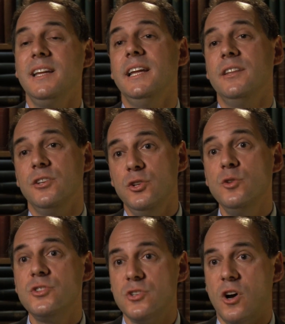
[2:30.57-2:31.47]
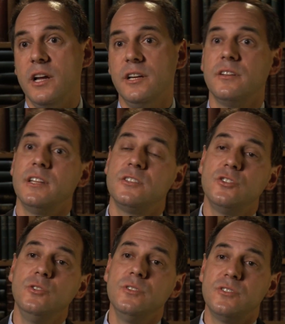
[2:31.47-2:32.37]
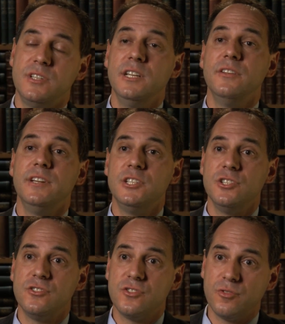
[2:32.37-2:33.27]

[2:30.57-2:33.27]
in the new Sawyer that students in Divisions